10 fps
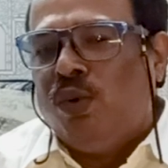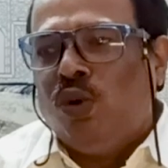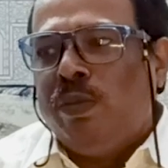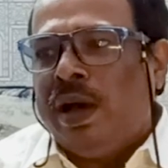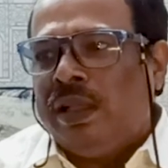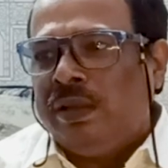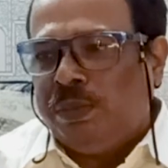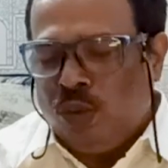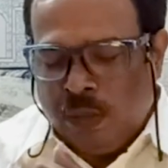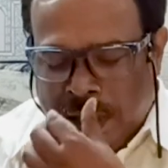Foot
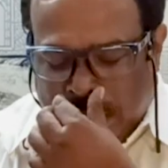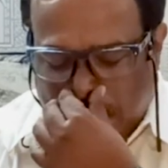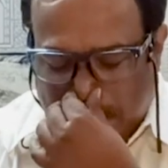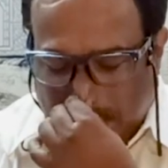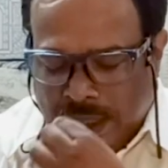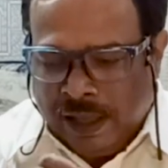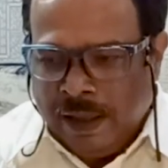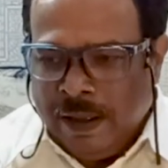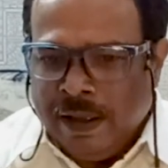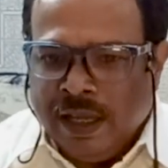bath having
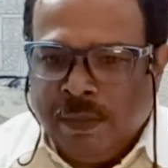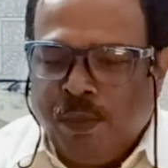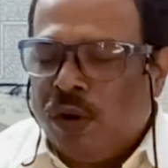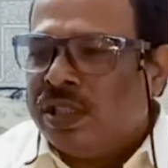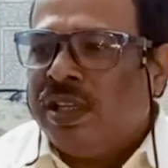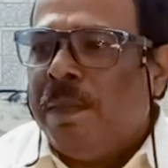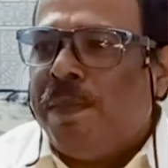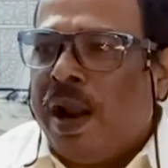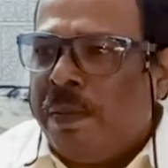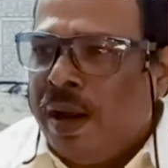the potassium
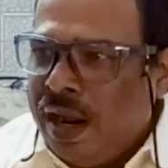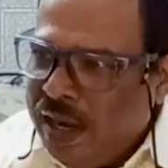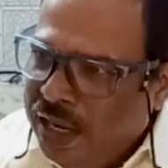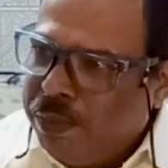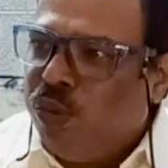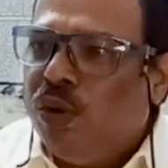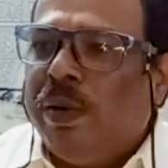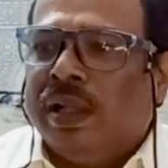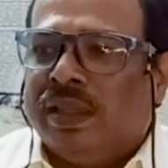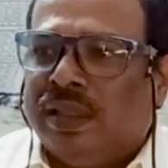permanganate foot
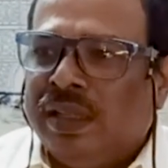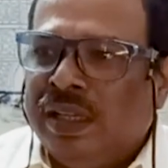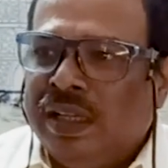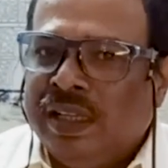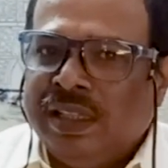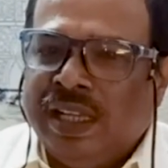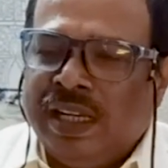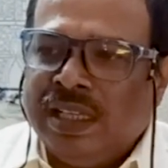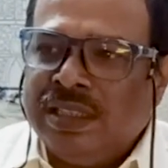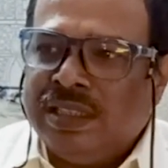bath.
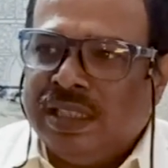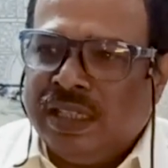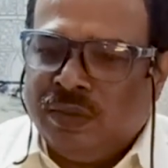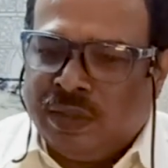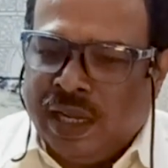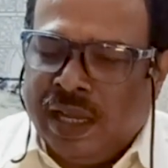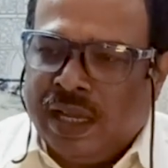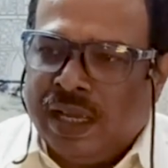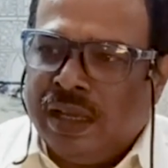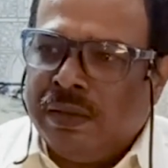That is, you take
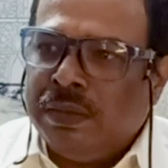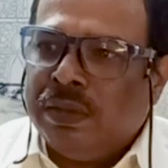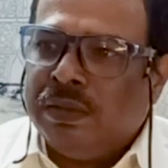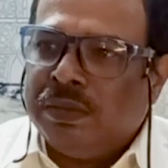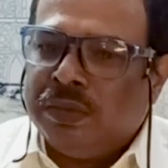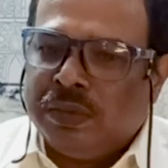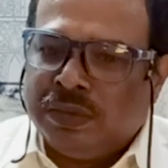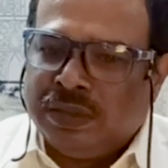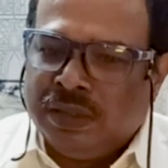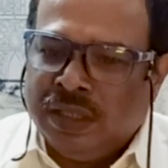
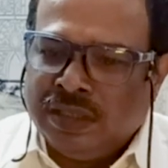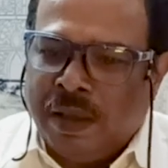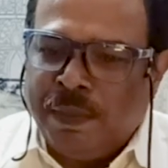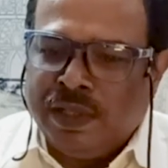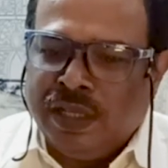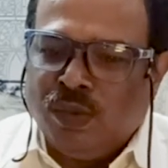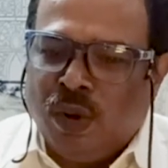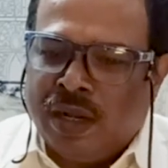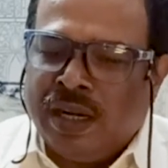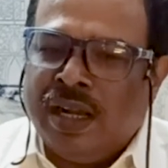sufficient
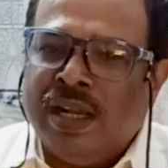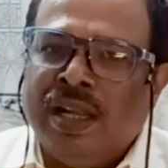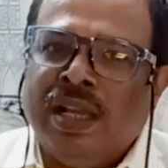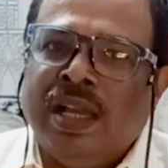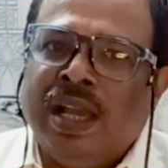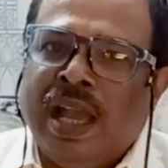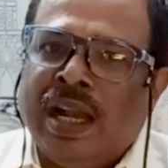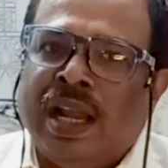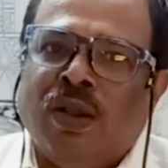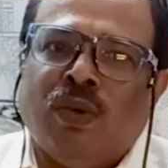water,
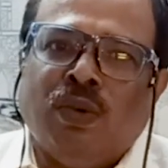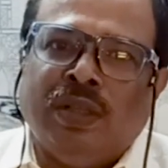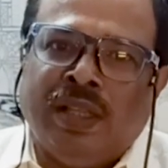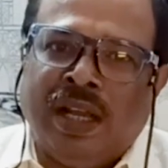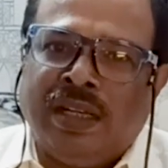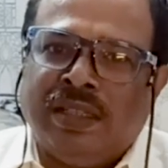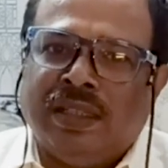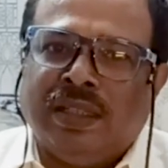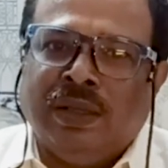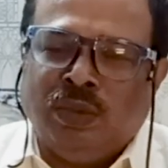and along with that
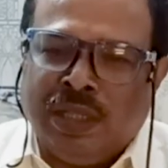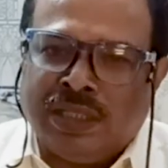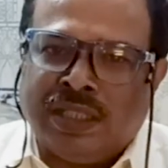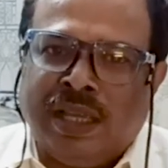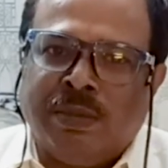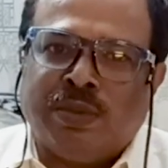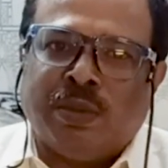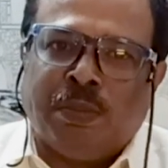you just give